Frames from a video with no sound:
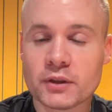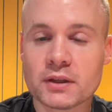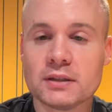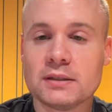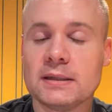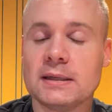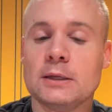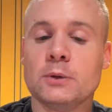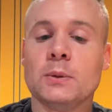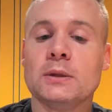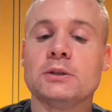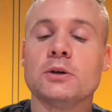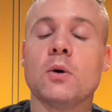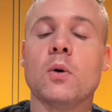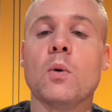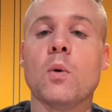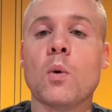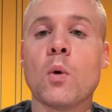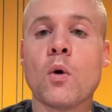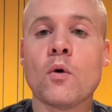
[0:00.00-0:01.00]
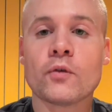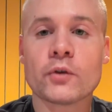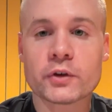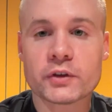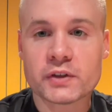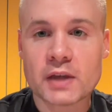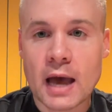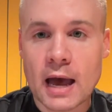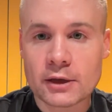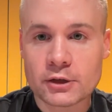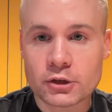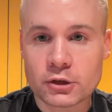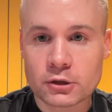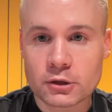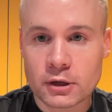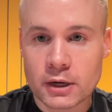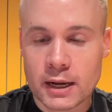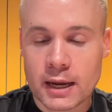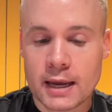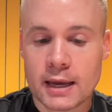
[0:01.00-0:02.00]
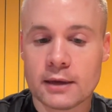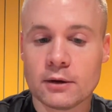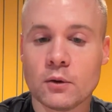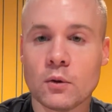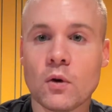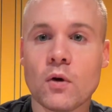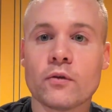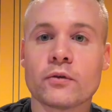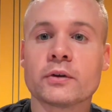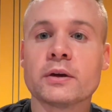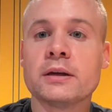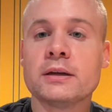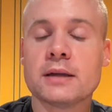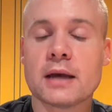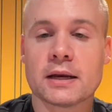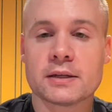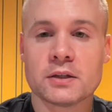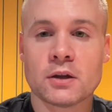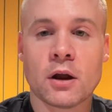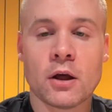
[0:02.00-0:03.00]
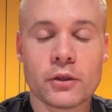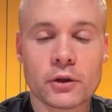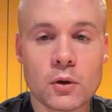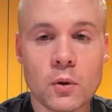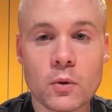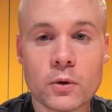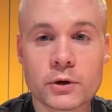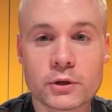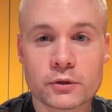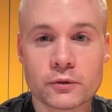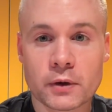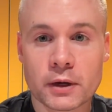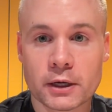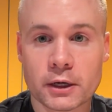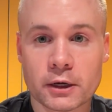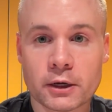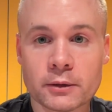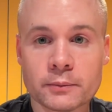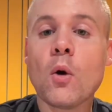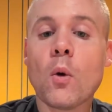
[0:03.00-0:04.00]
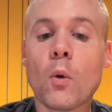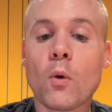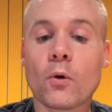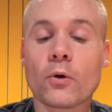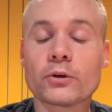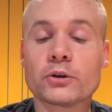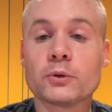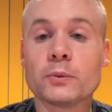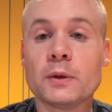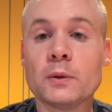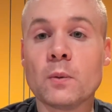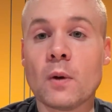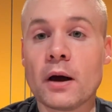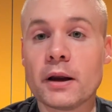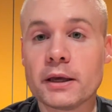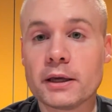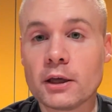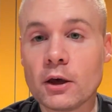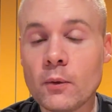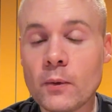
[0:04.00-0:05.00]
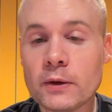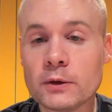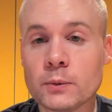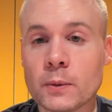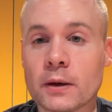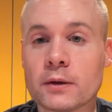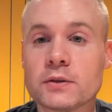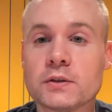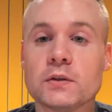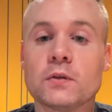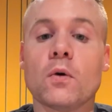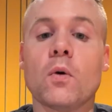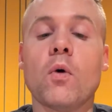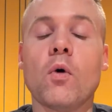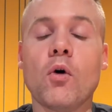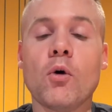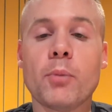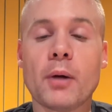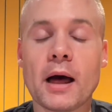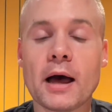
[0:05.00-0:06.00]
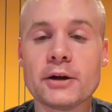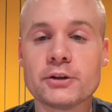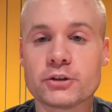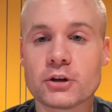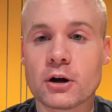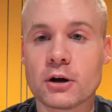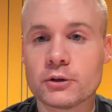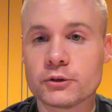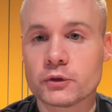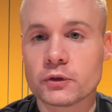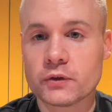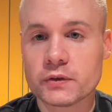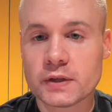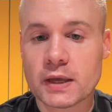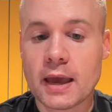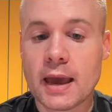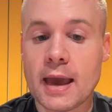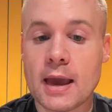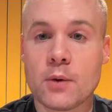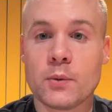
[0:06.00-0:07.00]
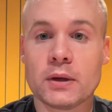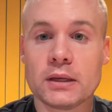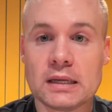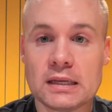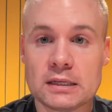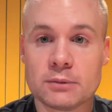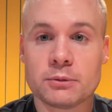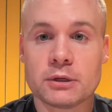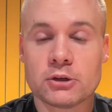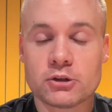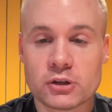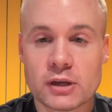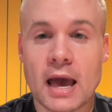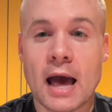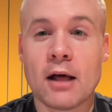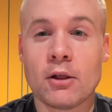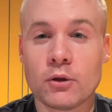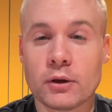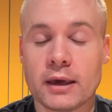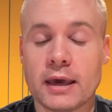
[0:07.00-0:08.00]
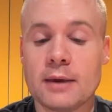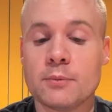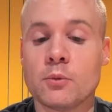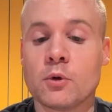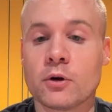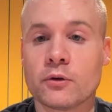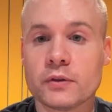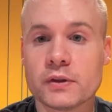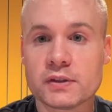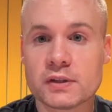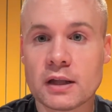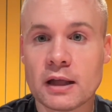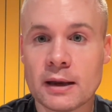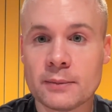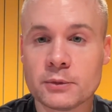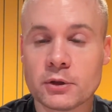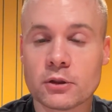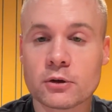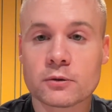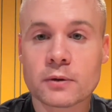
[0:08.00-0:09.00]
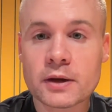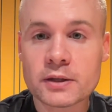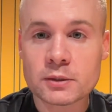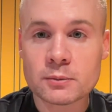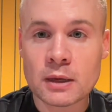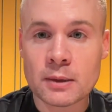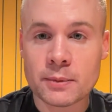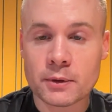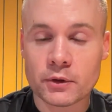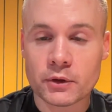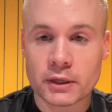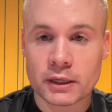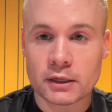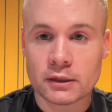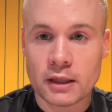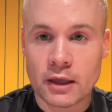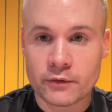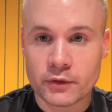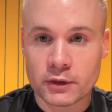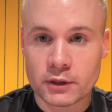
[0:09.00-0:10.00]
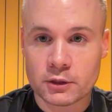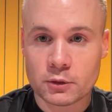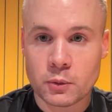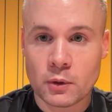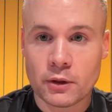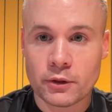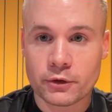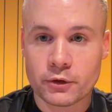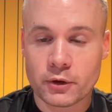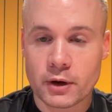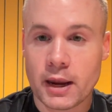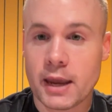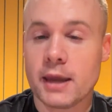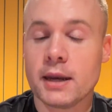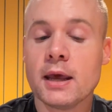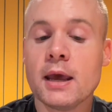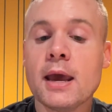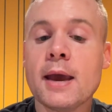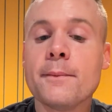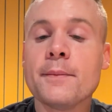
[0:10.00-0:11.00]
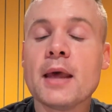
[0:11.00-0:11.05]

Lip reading: with continuing to oversaturate, over-index on all the course rigor? Or do we want it going? Do we want to see the whole pie chart and sort of say, hey, we need to potentially allocate more of this time to the resume building in 11th and 12th grade?